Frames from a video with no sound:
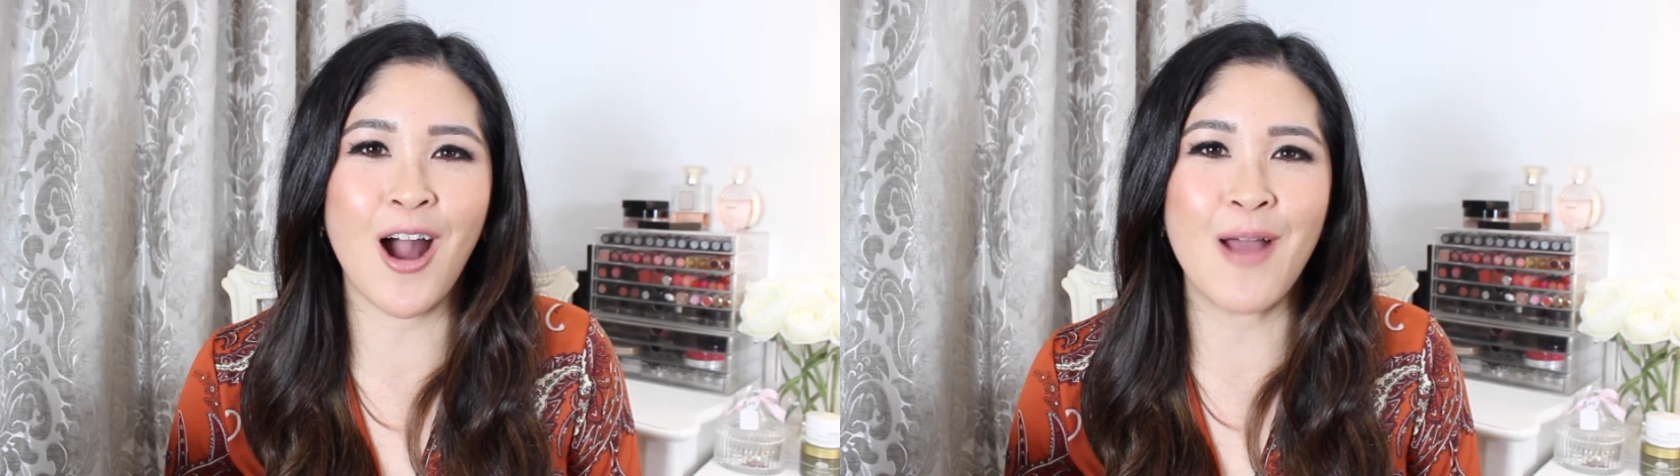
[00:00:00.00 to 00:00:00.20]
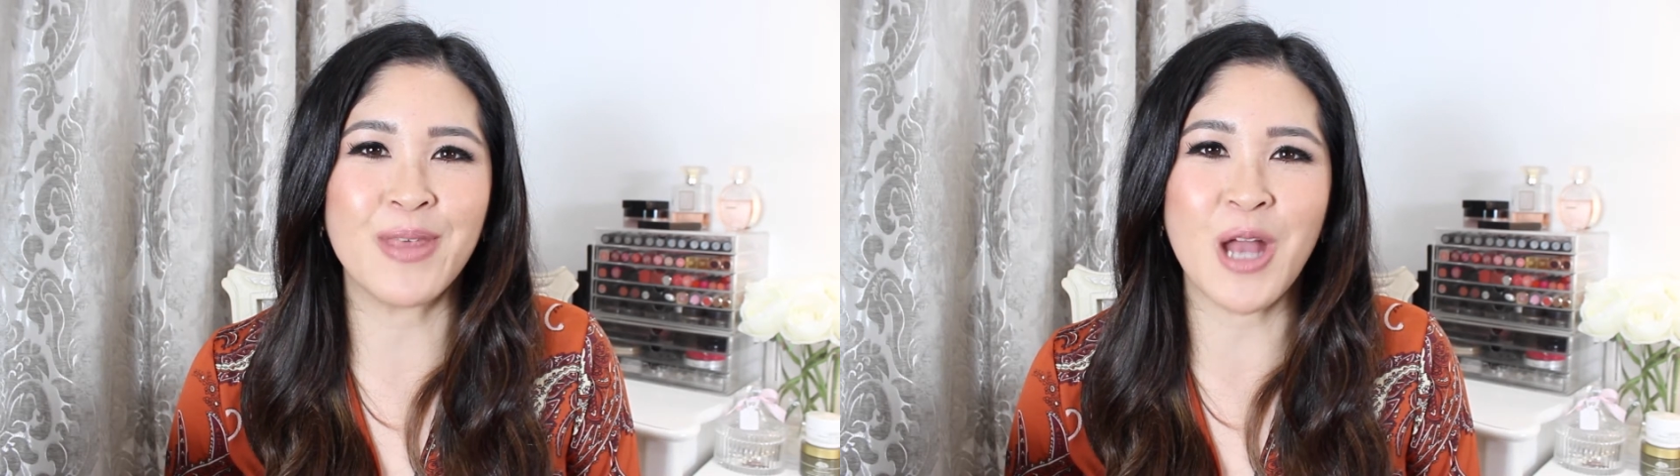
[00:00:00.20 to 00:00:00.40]

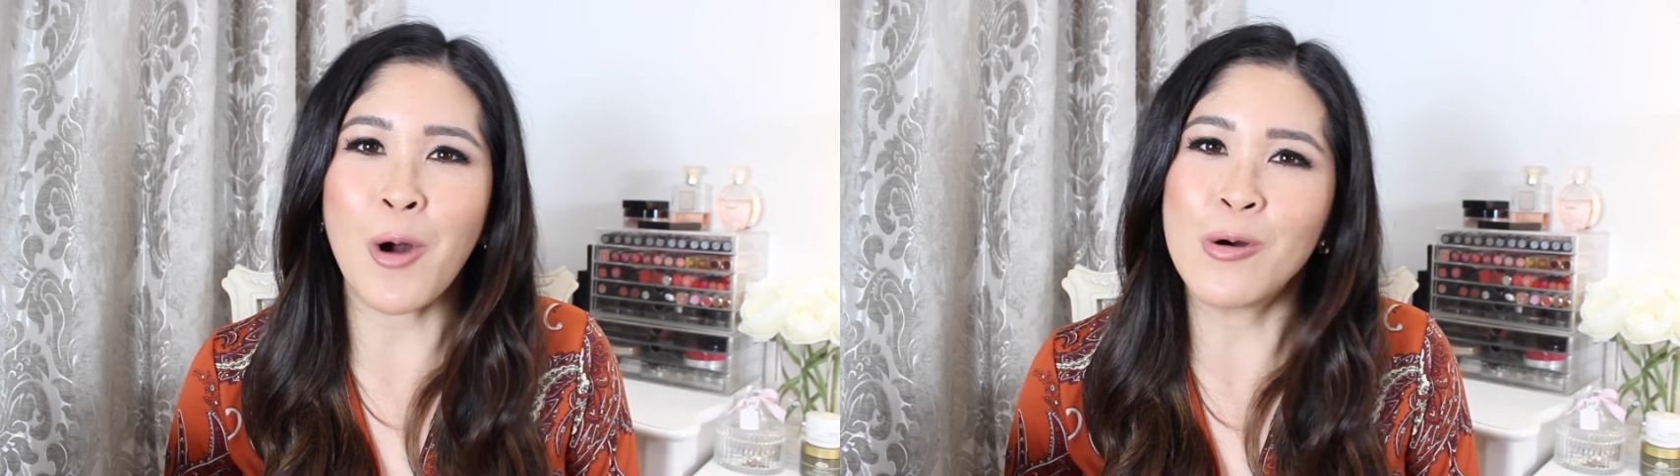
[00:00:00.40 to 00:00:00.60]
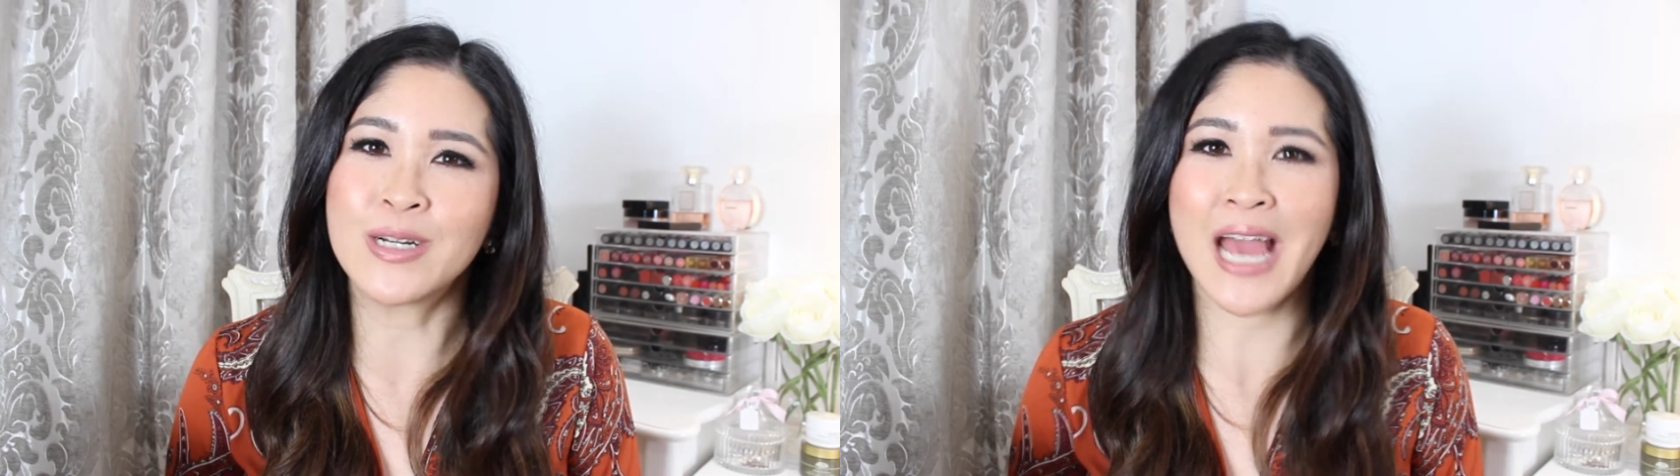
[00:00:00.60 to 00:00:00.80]
I'm the
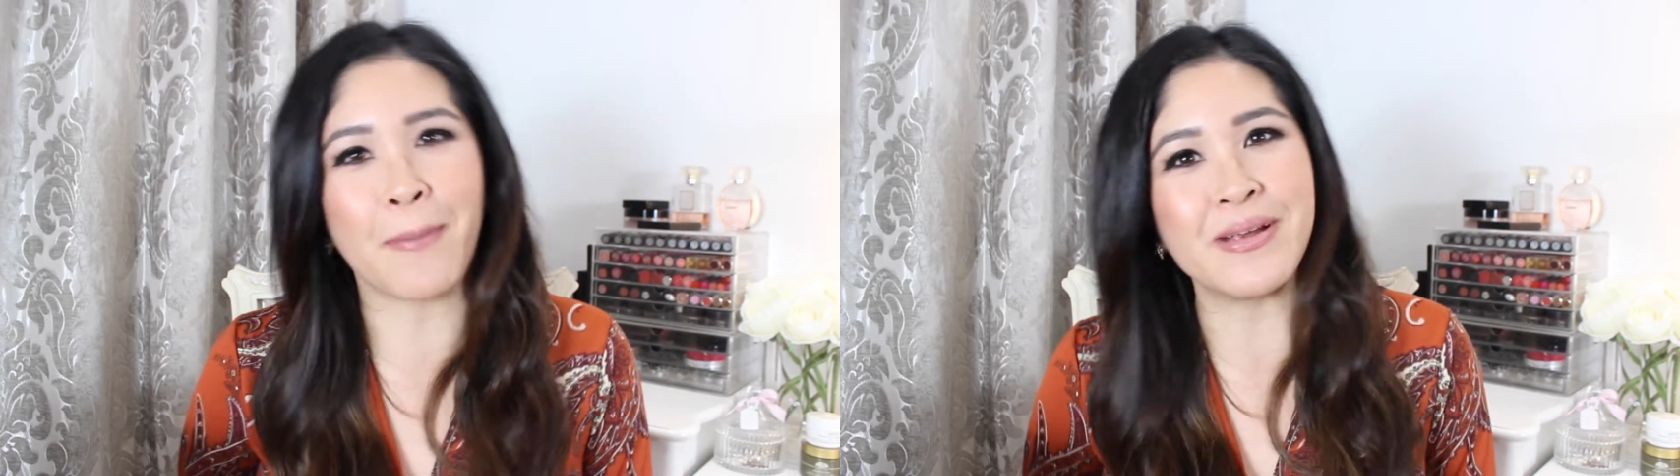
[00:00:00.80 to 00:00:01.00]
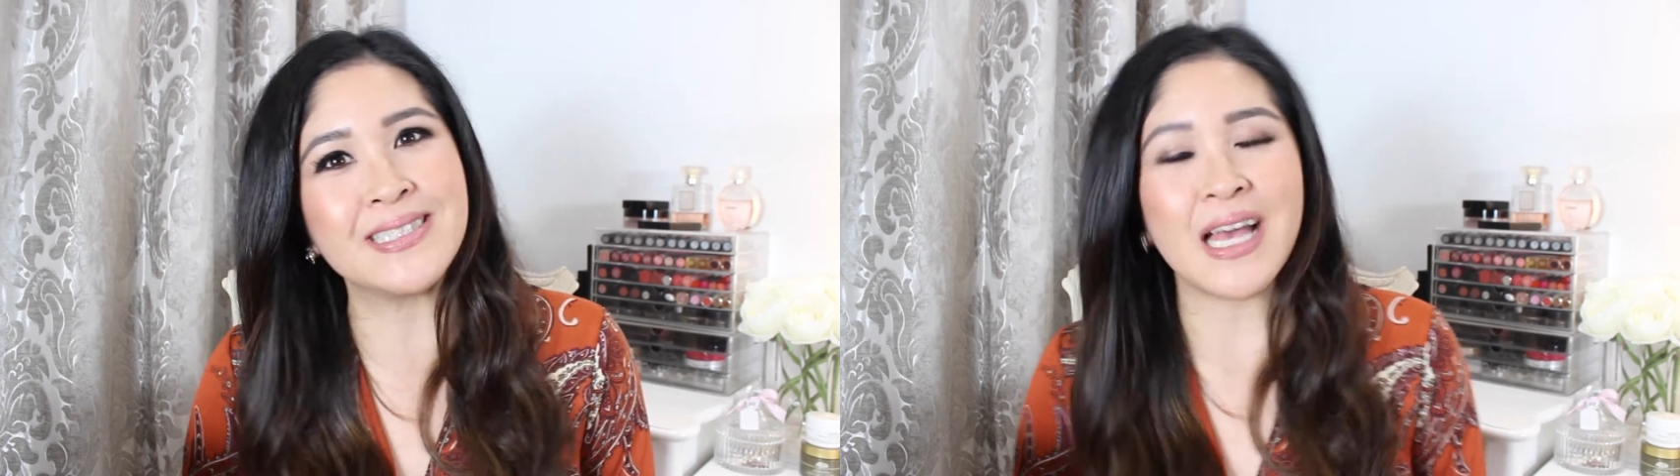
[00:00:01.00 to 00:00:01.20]
old
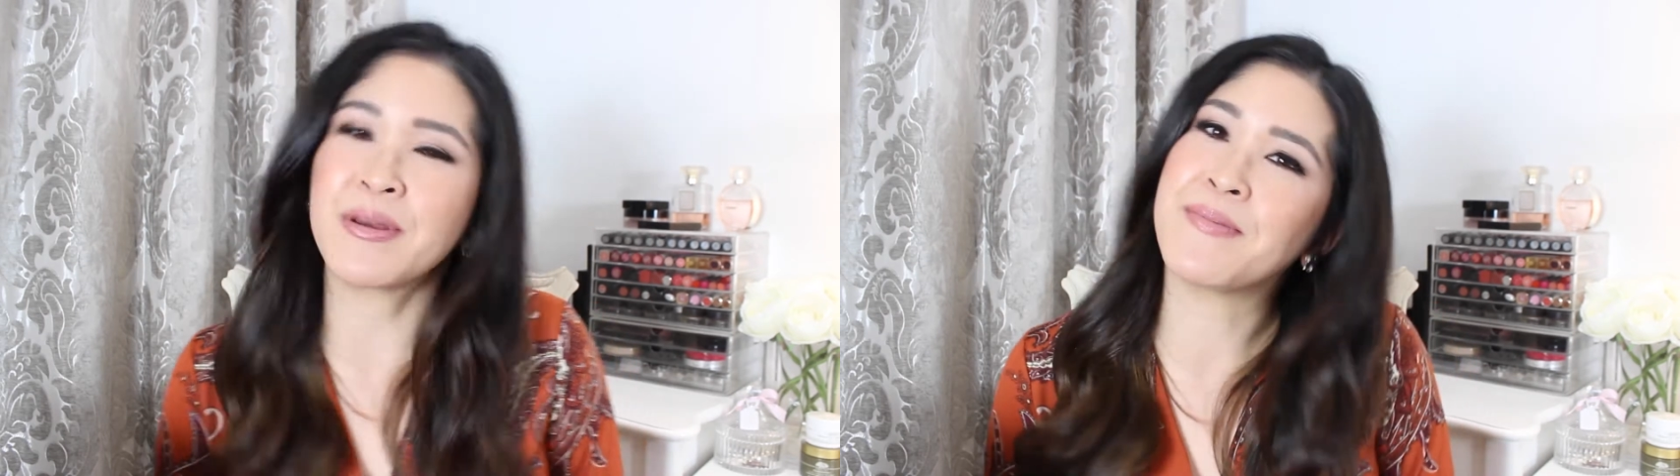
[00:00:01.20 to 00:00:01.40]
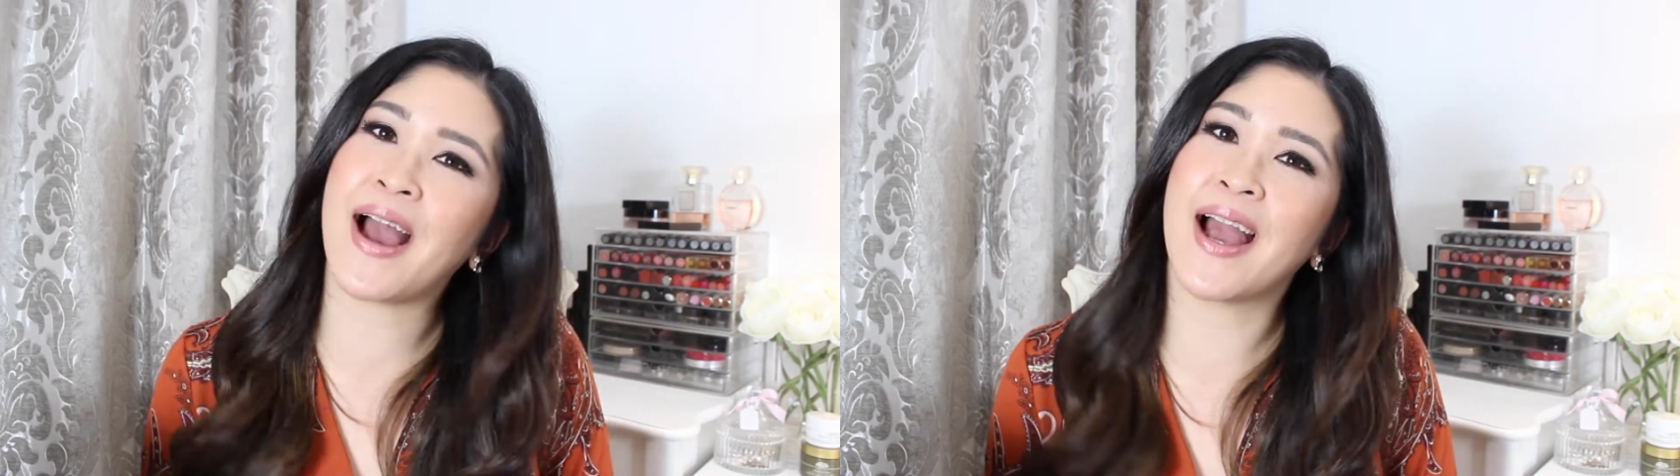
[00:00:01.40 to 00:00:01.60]
happy
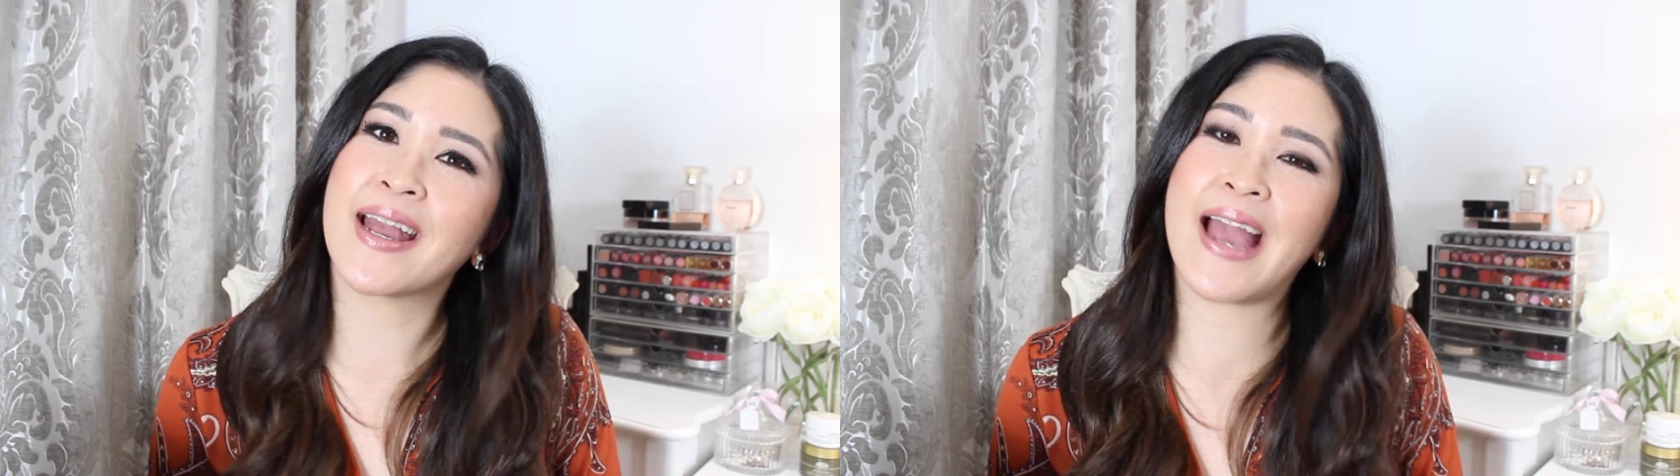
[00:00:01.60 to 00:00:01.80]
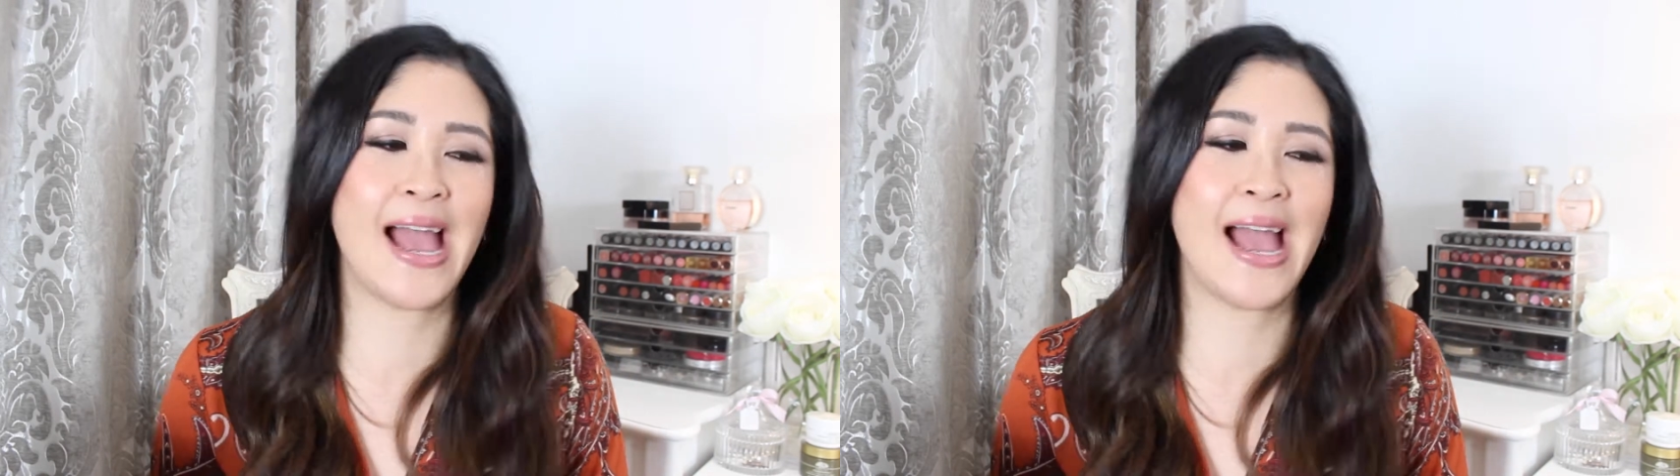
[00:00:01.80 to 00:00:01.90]
Sammy back